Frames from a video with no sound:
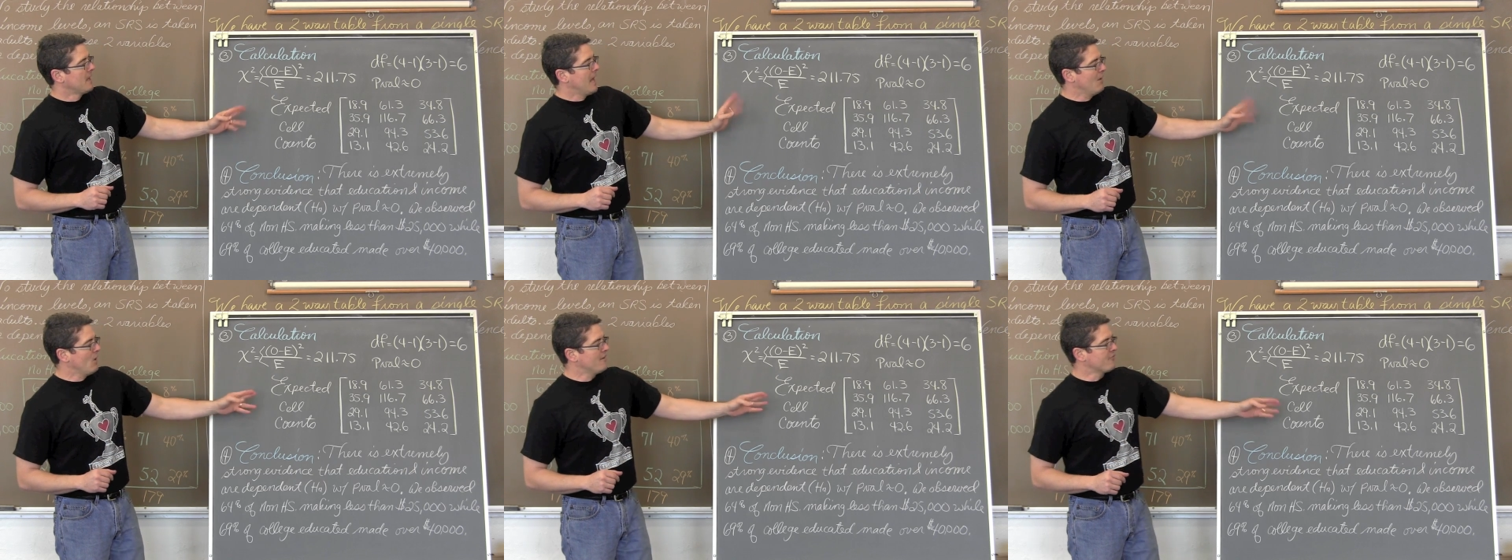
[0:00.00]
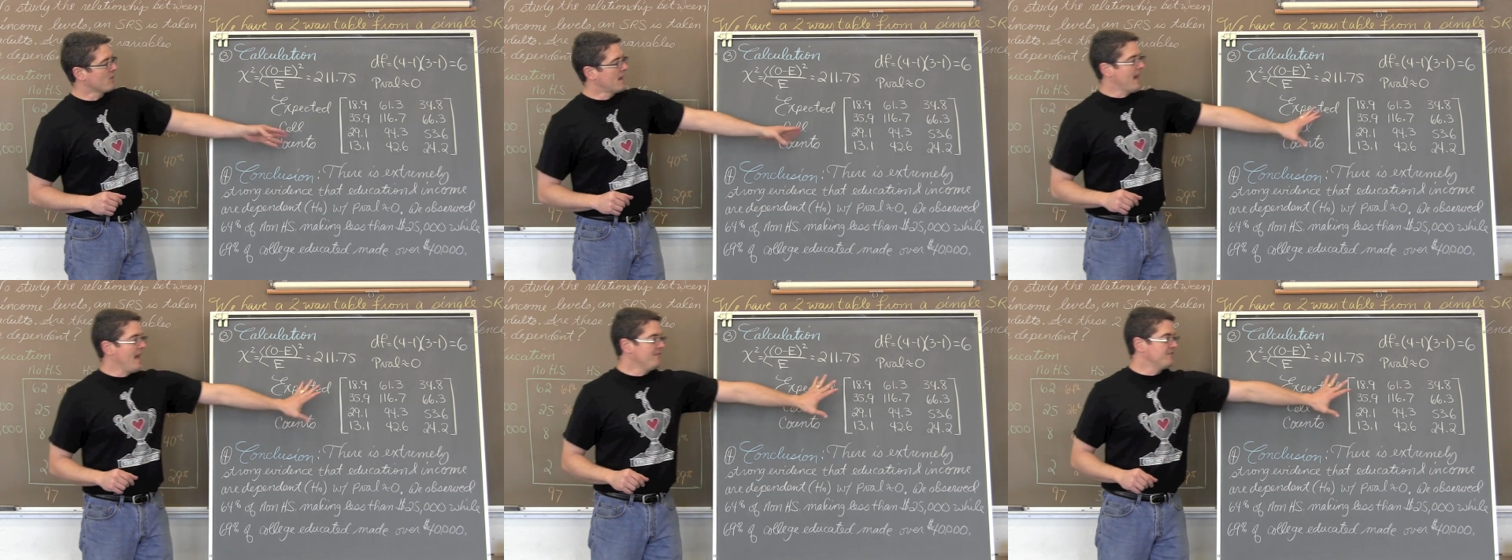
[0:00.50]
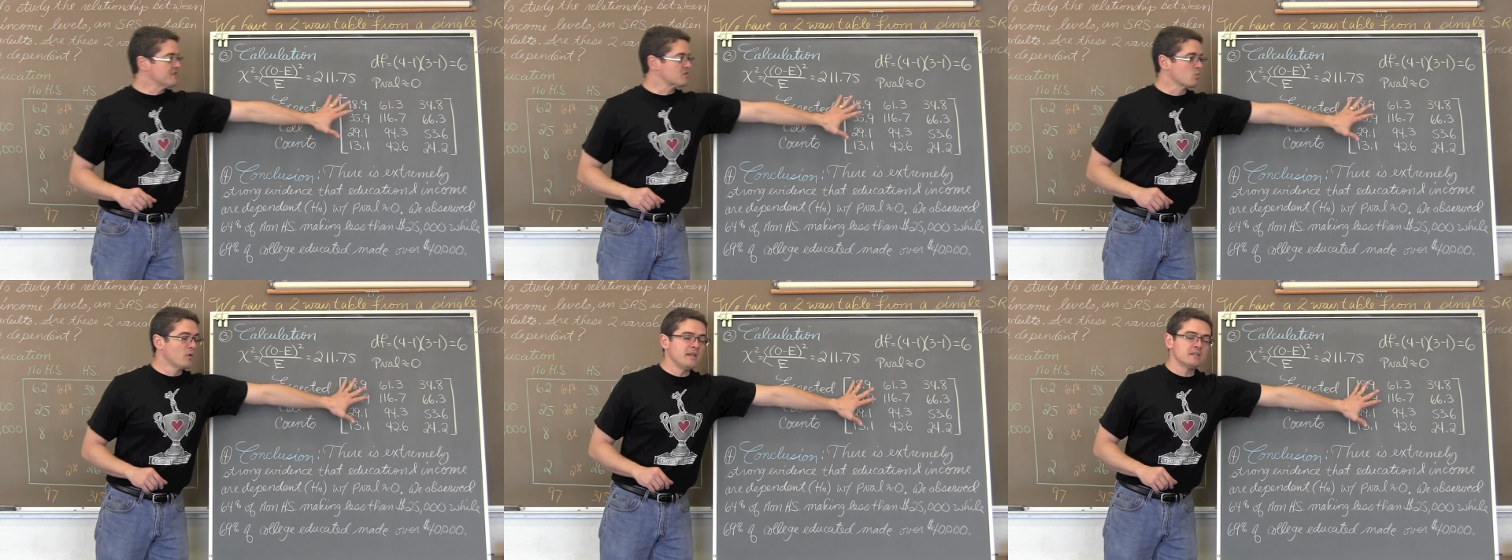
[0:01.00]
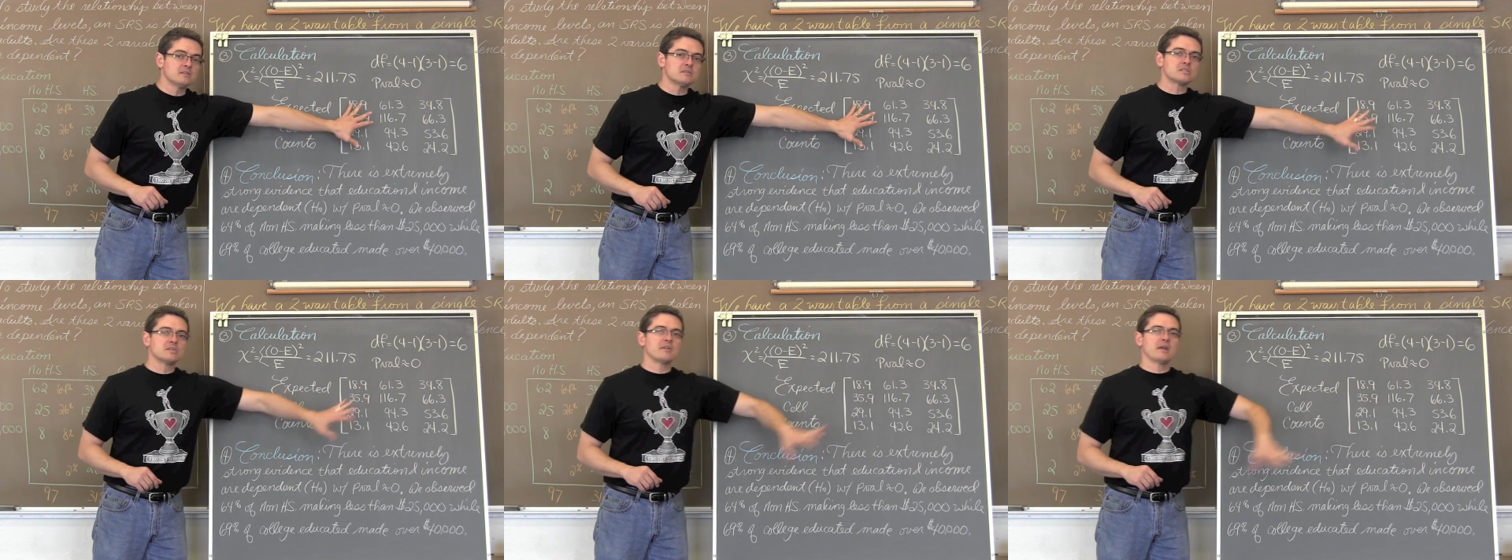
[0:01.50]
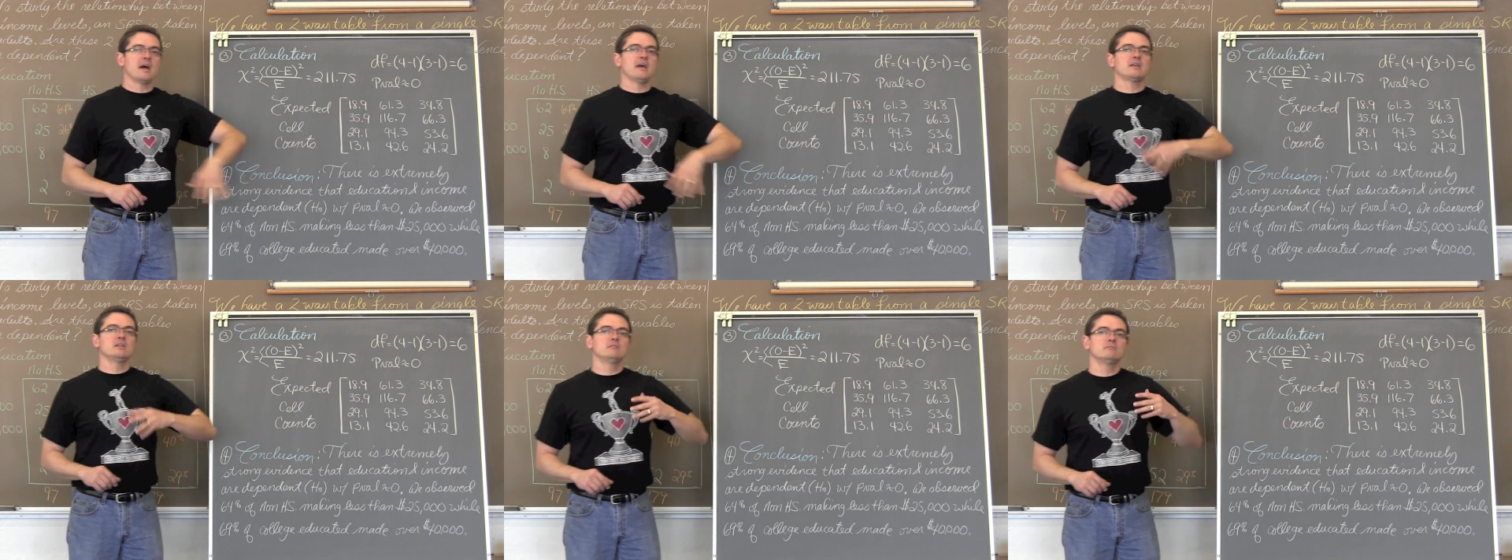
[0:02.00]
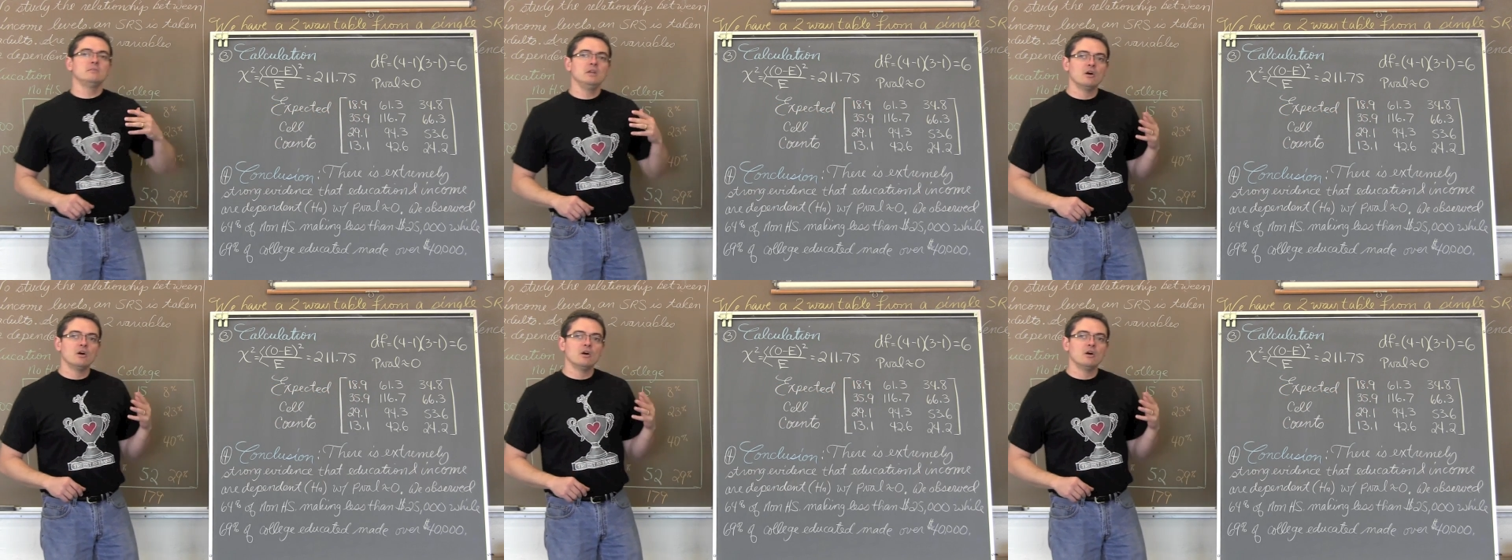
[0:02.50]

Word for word: However, I have this written so that I can,